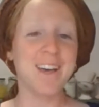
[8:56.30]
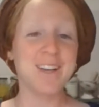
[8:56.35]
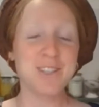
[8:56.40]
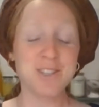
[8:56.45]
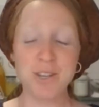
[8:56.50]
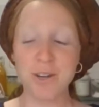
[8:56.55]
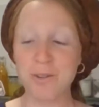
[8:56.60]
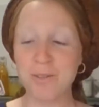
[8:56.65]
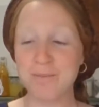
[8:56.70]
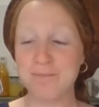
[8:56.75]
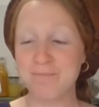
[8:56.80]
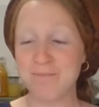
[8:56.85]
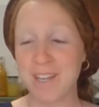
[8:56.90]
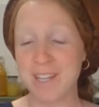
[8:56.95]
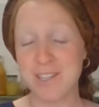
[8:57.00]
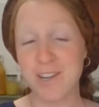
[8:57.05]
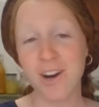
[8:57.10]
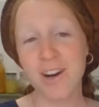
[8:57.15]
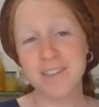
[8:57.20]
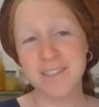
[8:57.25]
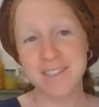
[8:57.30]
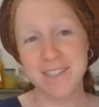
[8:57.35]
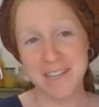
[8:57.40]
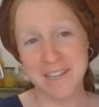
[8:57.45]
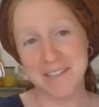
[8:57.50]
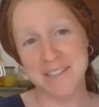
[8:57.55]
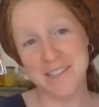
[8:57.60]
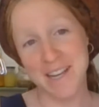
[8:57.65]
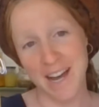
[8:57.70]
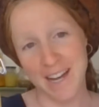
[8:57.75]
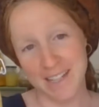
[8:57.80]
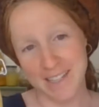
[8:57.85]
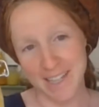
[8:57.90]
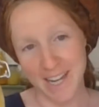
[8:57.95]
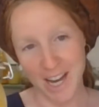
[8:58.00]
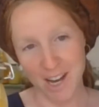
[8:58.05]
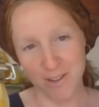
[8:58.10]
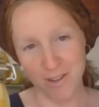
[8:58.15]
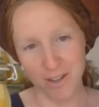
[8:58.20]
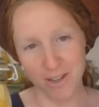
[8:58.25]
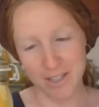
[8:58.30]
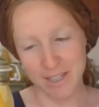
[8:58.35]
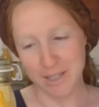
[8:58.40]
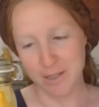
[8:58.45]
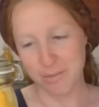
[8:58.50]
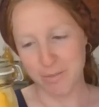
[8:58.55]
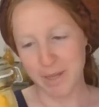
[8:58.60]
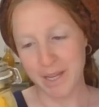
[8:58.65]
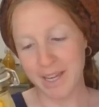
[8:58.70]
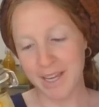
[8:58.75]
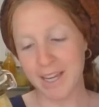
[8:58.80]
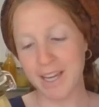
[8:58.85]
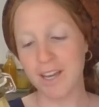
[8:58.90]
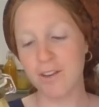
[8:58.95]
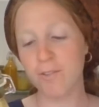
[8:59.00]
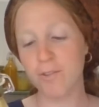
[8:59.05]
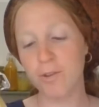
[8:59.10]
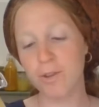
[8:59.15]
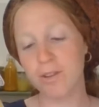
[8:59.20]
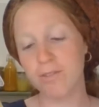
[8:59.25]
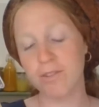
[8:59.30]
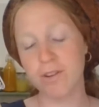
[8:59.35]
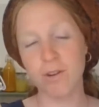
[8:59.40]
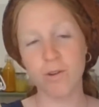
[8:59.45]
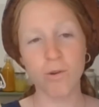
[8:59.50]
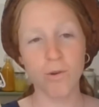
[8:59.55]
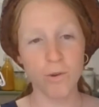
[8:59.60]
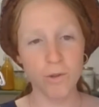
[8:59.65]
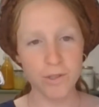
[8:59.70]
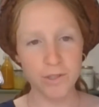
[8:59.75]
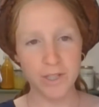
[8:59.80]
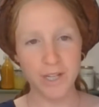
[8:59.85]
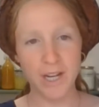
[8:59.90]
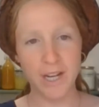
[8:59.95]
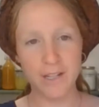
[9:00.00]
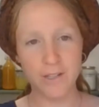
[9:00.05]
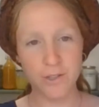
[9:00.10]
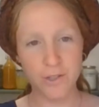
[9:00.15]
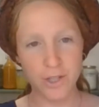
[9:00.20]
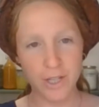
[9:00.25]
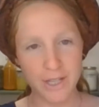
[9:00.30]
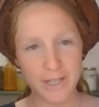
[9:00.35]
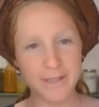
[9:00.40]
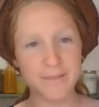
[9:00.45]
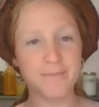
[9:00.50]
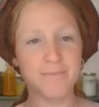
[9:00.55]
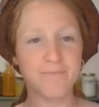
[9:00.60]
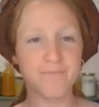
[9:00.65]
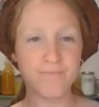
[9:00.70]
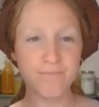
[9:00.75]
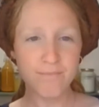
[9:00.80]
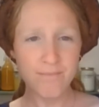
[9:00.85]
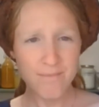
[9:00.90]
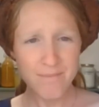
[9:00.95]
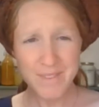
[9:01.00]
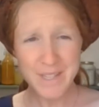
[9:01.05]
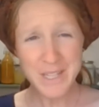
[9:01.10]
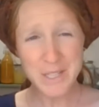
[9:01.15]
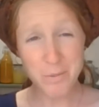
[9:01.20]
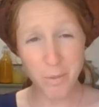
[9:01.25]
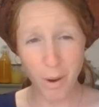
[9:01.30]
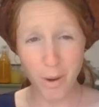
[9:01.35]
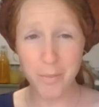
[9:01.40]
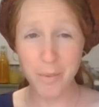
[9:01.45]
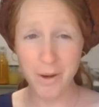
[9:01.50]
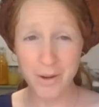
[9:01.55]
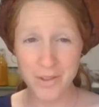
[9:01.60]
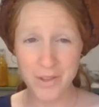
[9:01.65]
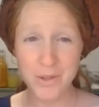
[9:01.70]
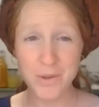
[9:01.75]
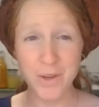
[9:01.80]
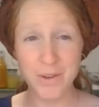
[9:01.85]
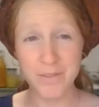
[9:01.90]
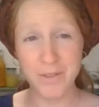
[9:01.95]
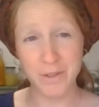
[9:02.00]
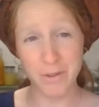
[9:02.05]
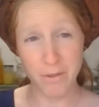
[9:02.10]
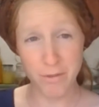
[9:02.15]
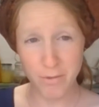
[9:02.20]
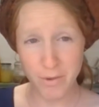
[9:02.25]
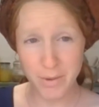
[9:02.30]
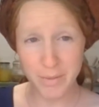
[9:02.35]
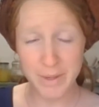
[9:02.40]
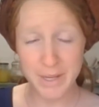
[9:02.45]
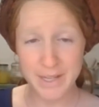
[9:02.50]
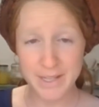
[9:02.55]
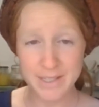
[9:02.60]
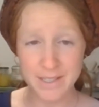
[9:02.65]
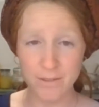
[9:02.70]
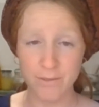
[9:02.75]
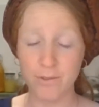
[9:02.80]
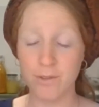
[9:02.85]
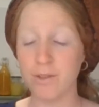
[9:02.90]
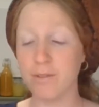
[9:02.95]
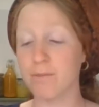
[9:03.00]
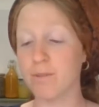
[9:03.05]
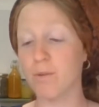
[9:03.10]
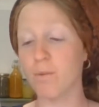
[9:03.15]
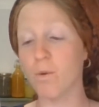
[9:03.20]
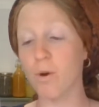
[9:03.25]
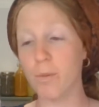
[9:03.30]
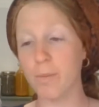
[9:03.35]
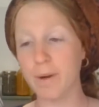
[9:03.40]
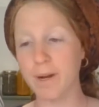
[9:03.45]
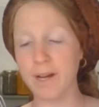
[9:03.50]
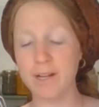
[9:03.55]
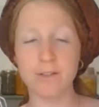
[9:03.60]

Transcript: So it's hard to say exactly how long it'll be. If you live in a colder country, it's probably better that you give it the 3 weeks. If you live in a warmer